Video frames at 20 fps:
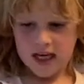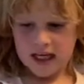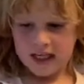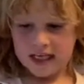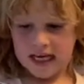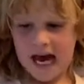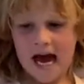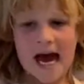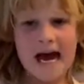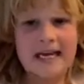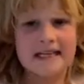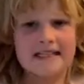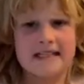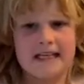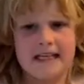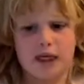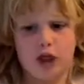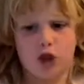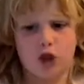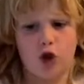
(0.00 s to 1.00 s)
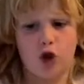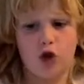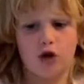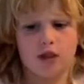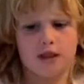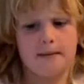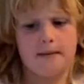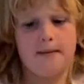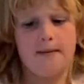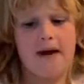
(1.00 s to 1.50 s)
Cassie
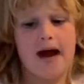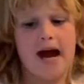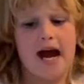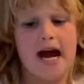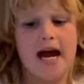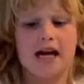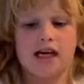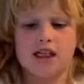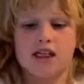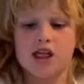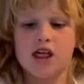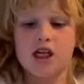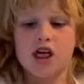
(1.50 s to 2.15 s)
got mad.